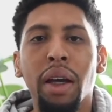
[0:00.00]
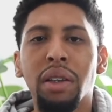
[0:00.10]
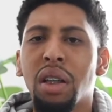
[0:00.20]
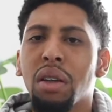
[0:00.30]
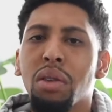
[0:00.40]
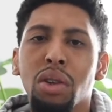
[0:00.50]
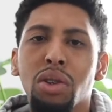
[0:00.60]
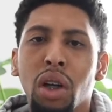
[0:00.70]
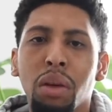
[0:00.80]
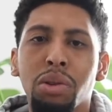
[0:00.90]
and tell them
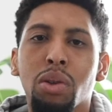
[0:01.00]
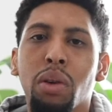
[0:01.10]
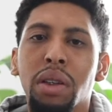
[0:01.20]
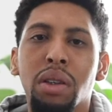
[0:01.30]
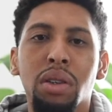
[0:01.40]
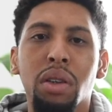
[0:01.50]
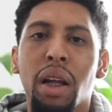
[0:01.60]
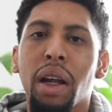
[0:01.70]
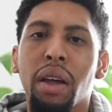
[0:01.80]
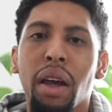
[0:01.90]
to drop some questions so
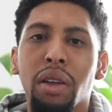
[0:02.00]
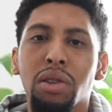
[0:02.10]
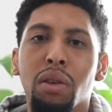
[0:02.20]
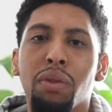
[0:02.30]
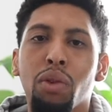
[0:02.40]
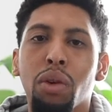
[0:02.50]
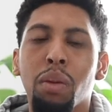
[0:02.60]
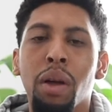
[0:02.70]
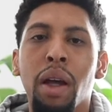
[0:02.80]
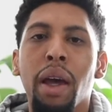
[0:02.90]
that I can answer it
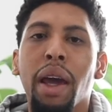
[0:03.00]
for them.